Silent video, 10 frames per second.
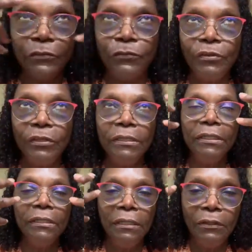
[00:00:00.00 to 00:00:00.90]
is
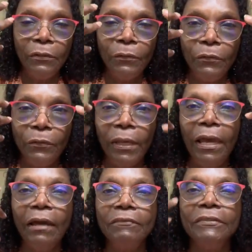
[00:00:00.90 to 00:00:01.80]
really, you
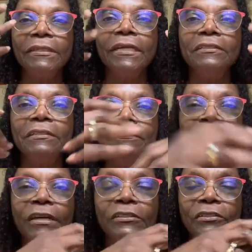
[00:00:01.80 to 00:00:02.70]
have a sinus
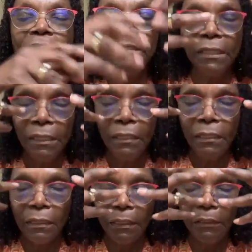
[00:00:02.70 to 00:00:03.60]
infection
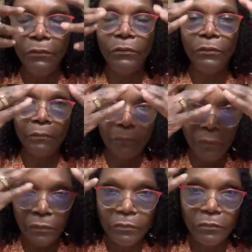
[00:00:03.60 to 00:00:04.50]
in your,
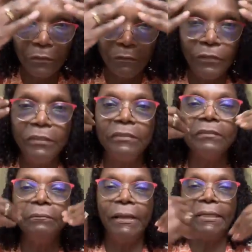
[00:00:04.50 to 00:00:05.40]
whether it's your
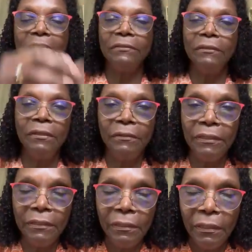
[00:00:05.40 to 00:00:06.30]
frontal,
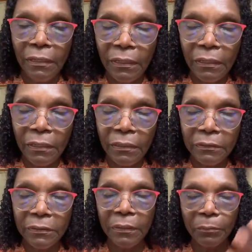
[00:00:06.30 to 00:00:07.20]
maxillary,
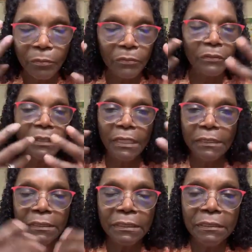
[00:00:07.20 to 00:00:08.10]
temporal
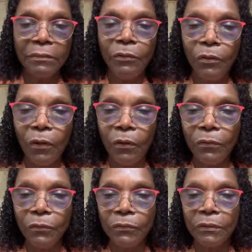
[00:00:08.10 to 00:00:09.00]
sinuses, all
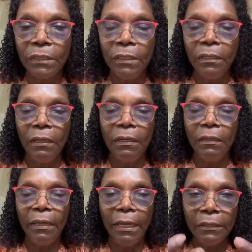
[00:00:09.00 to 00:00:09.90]
those.
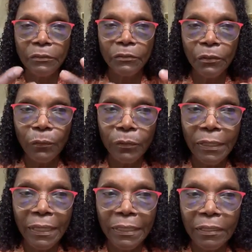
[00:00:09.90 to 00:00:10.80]
And so
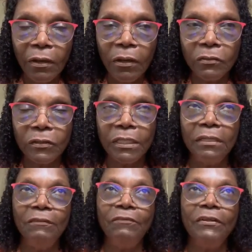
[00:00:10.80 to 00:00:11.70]
can it cause
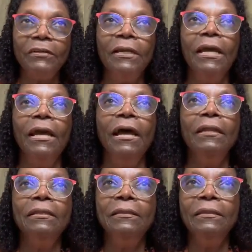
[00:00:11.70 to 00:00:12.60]
kidney failure?
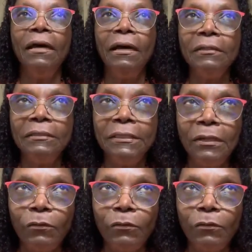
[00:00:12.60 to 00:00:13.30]
Not